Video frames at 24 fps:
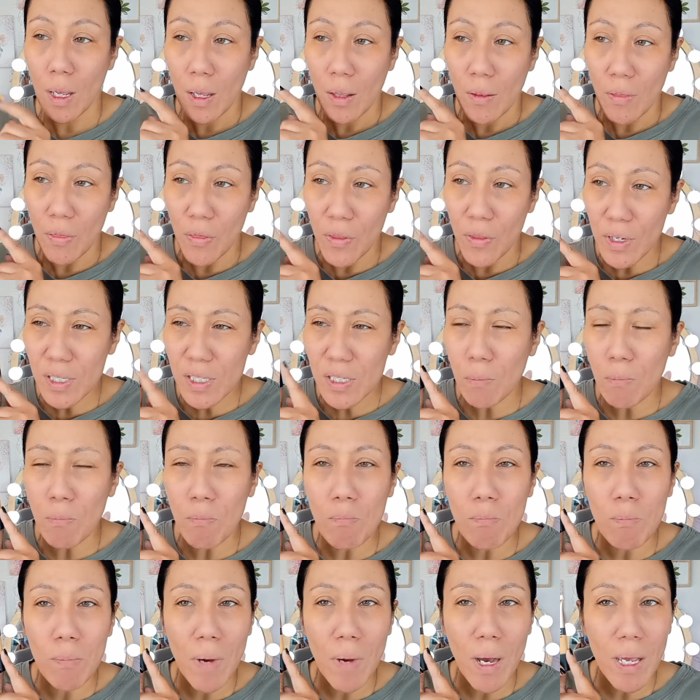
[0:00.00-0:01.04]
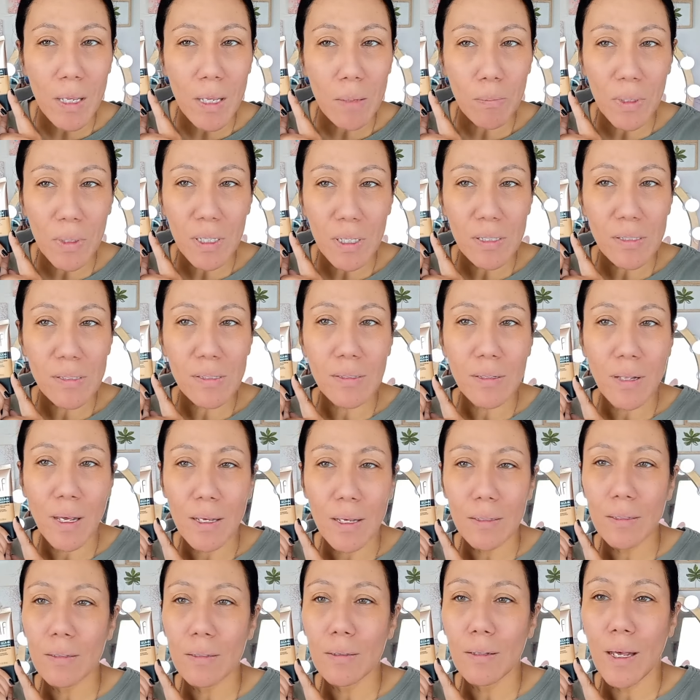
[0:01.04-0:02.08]
This might be
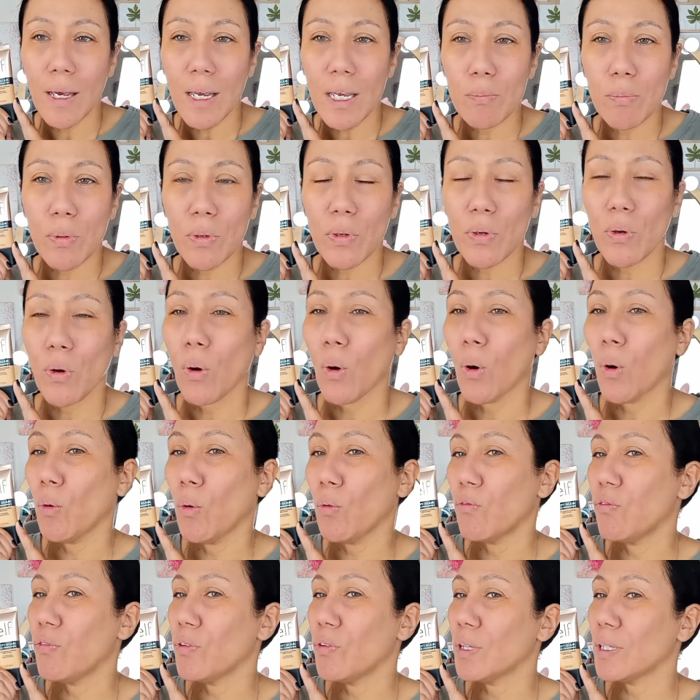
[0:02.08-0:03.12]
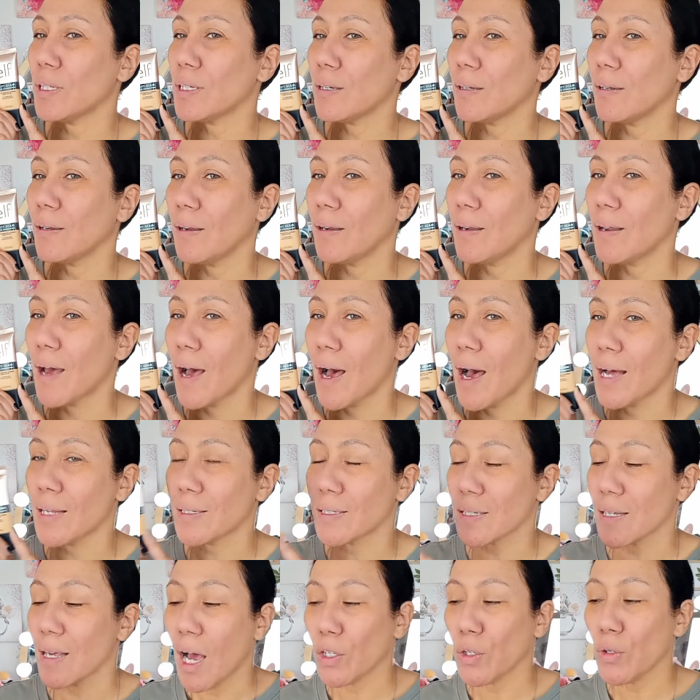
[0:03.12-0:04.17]
slightly light, but hopefully
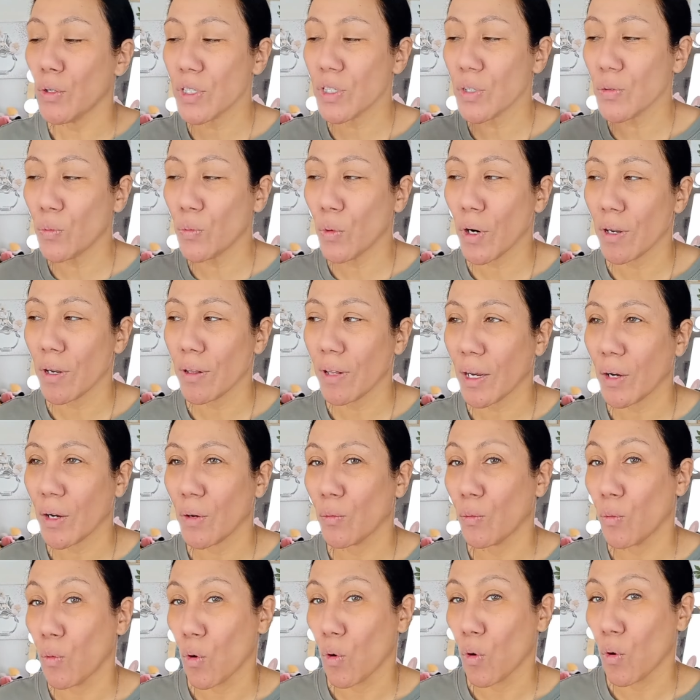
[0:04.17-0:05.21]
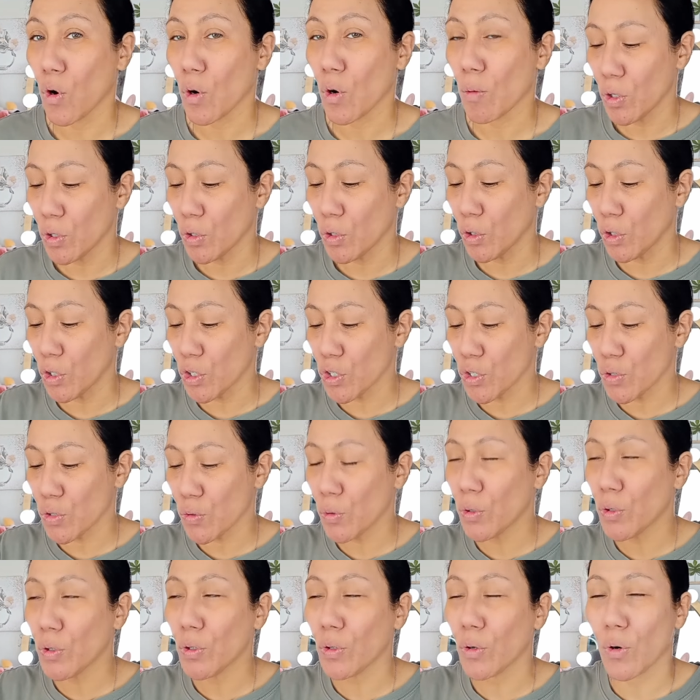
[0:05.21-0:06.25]
not. I usually wear like a warm
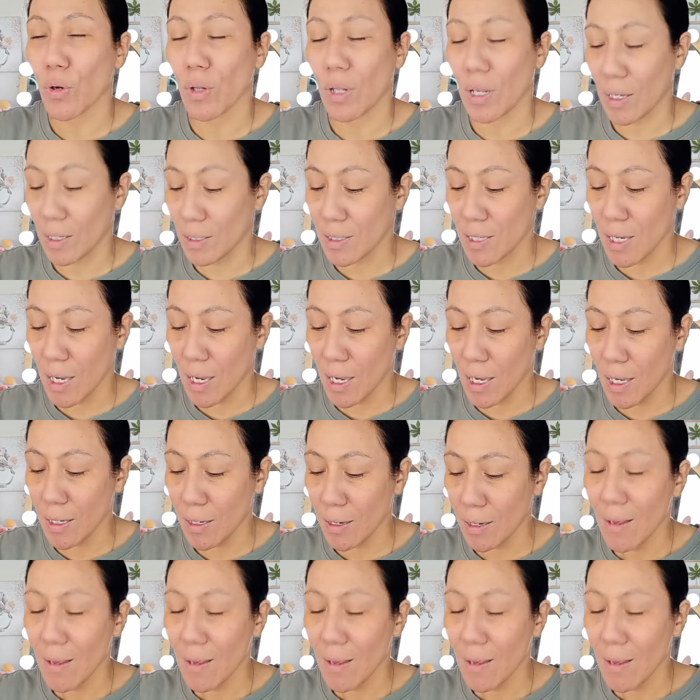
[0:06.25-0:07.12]
neutral or like a tan.